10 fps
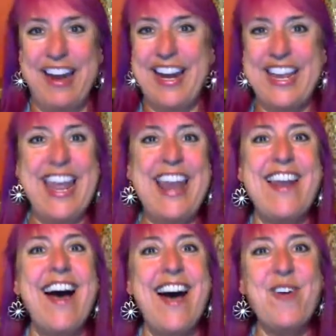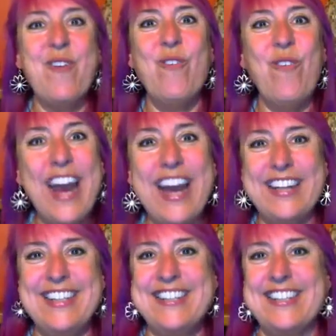I cannot wait.
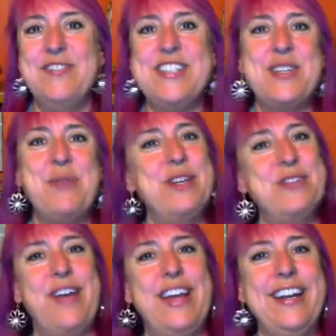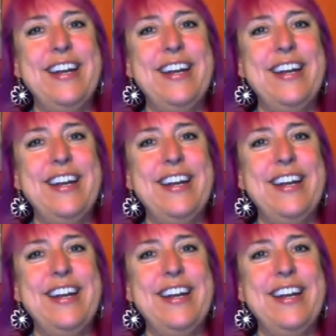It's going to be so much fun.